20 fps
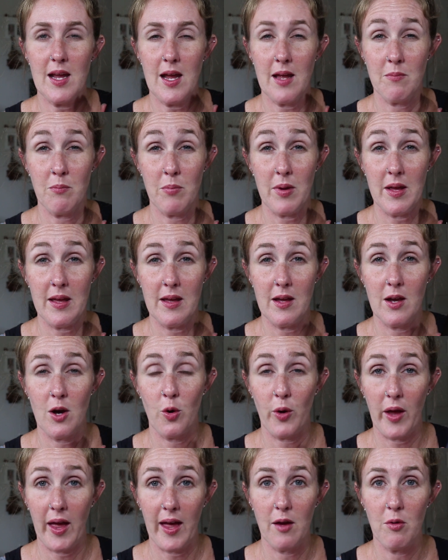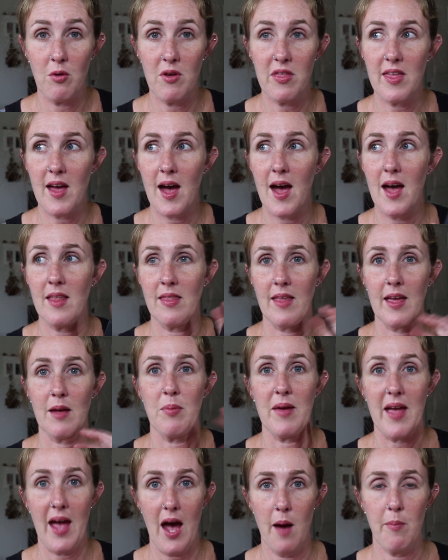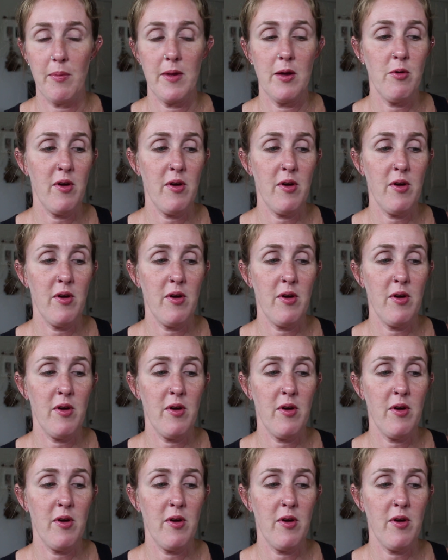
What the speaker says: and be okay with that and like be happy